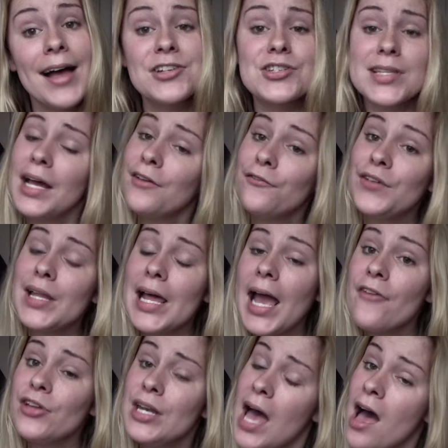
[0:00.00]
just kind of feel like I
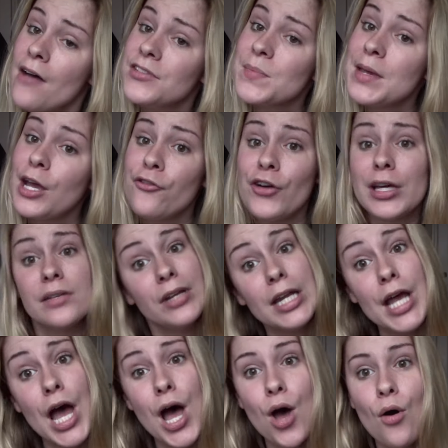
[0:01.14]
have enough to make a fucking
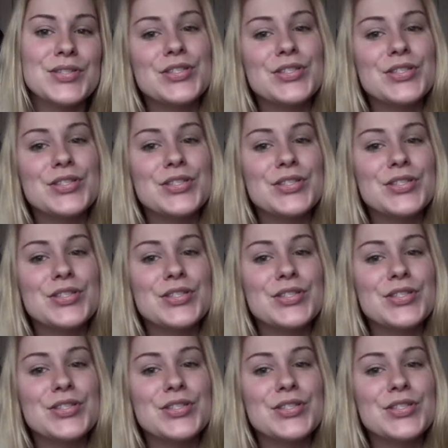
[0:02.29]
video.